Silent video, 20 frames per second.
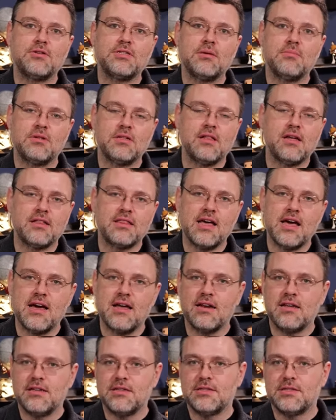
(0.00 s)
or something like
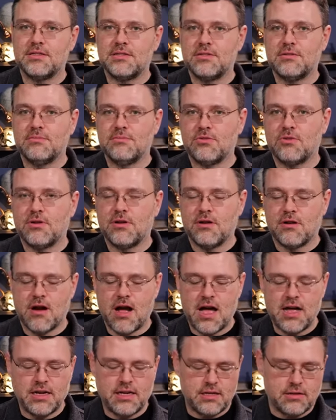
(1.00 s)
that is sort of your
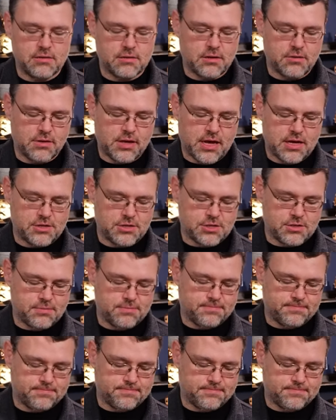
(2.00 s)
ideal location.